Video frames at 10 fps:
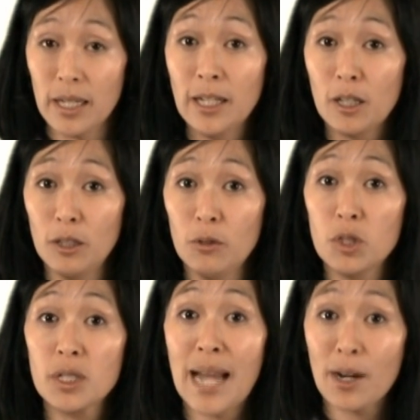
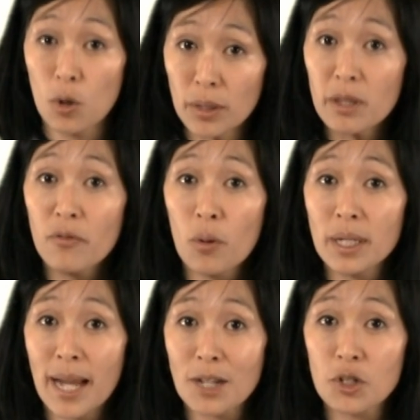includes not only the
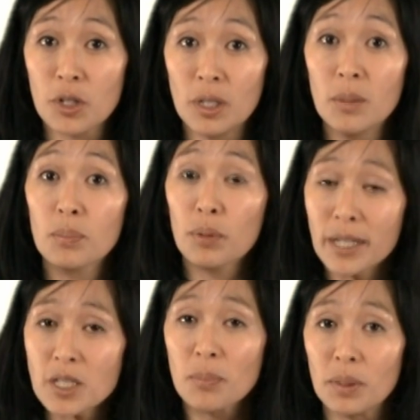foreign national
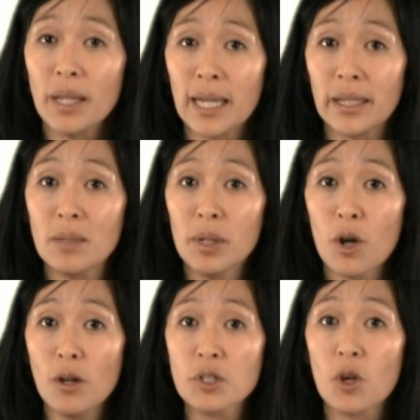principal alien, but
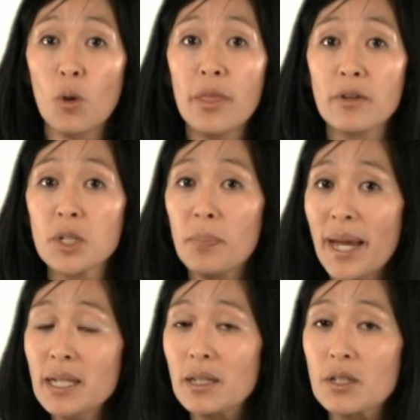also their
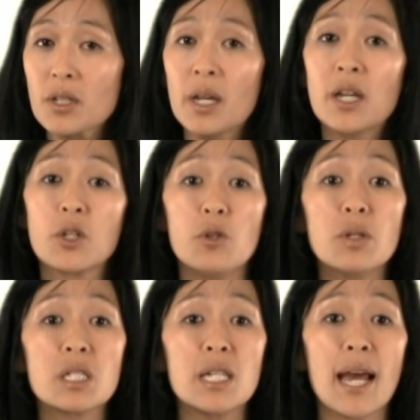dependents. So you
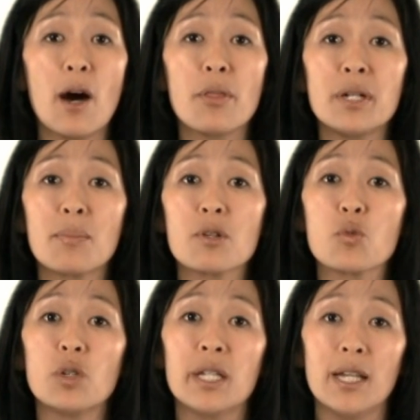can see how the
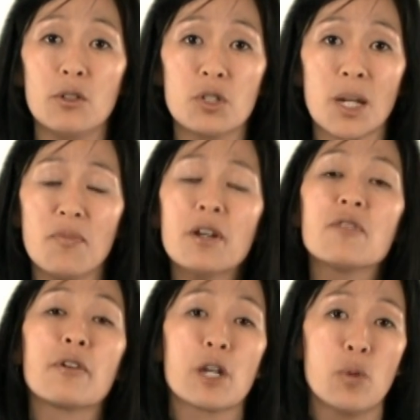numbers would get used up
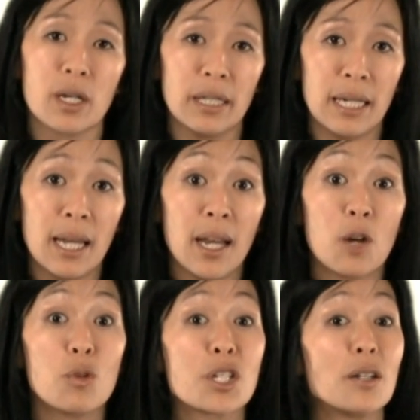very, very quickly,
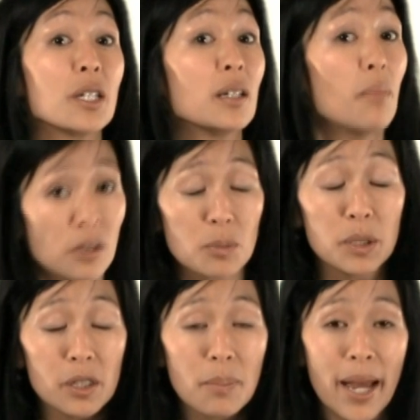resulting in
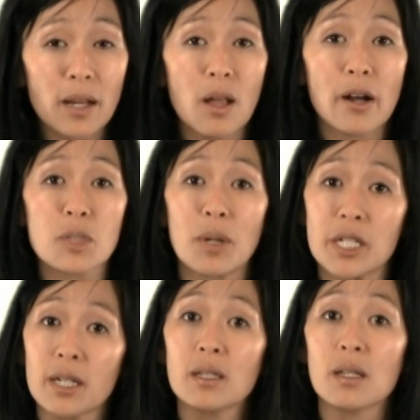multiple-year backlogs,
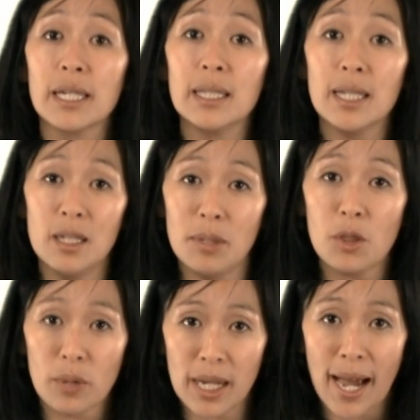particularly in the
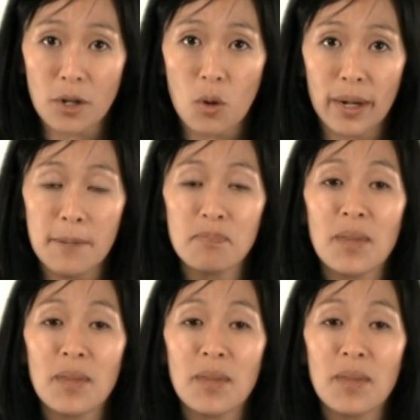EB-3 category.